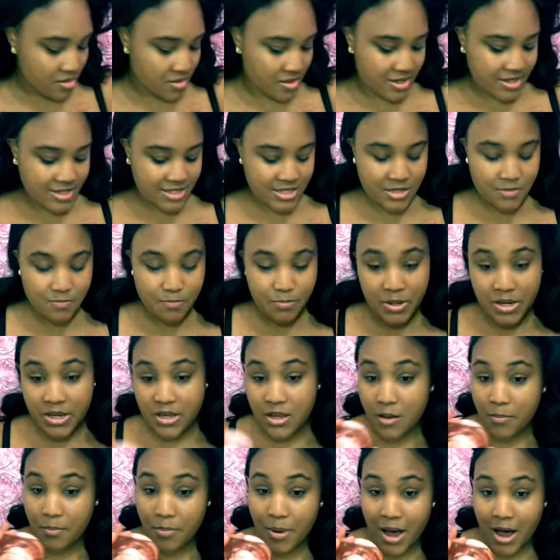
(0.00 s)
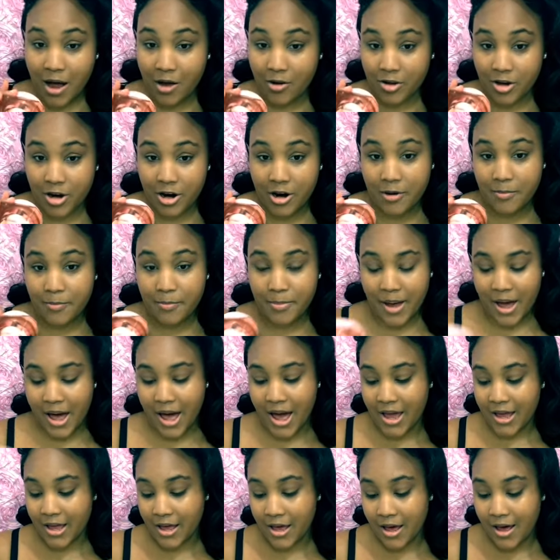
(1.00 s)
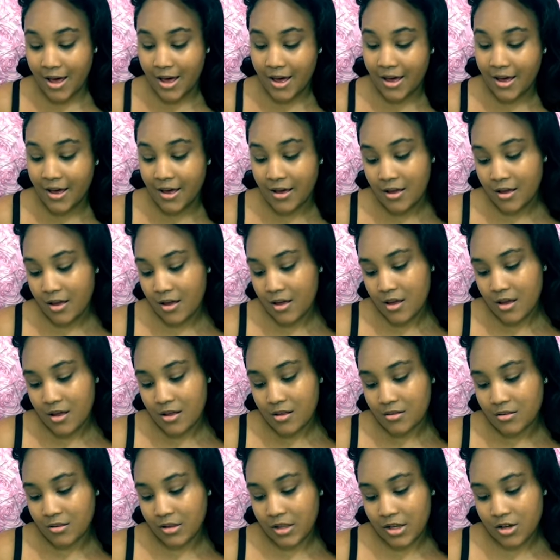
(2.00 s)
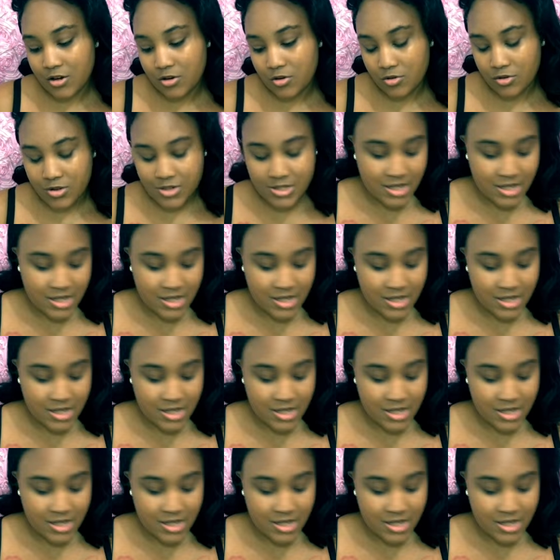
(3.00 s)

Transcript: this pinup powder by uh, Le Keux